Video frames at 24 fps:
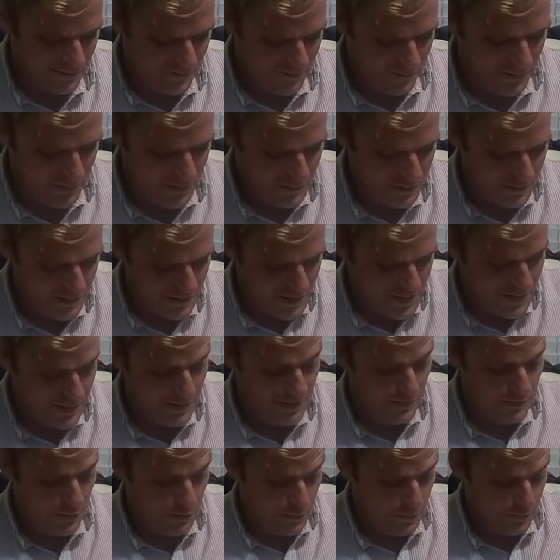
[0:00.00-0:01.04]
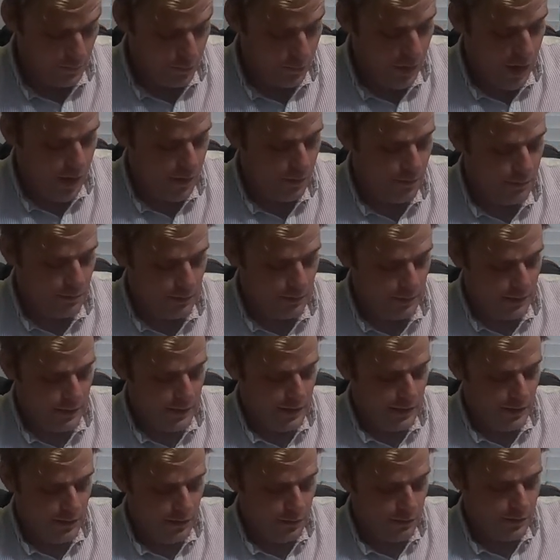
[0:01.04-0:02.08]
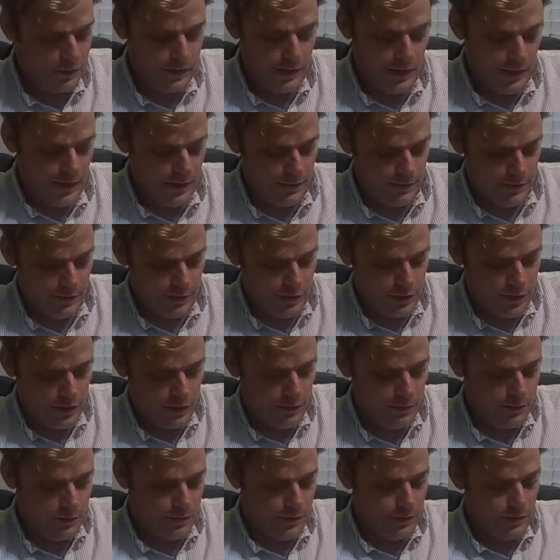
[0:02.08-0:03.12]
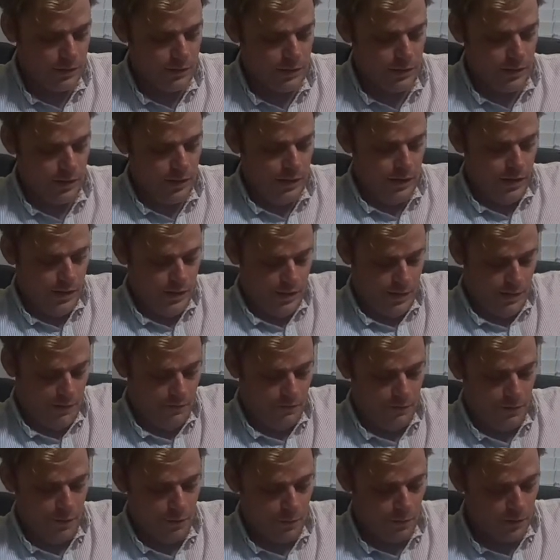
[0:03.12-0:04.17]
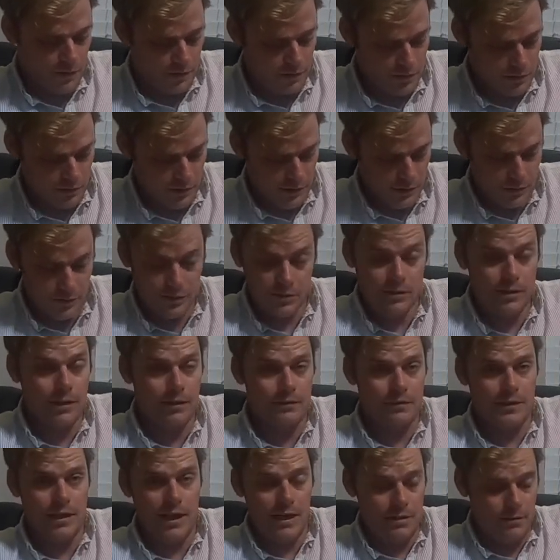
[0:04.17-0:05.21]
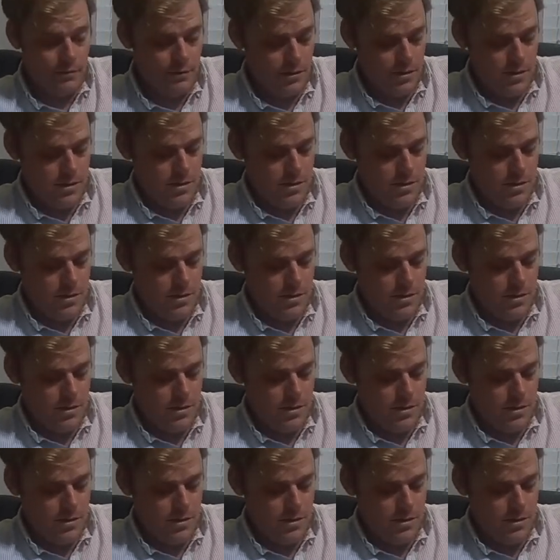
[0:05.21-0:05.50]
feels like you could probably use it as a shelter if you were to shrink yourself down.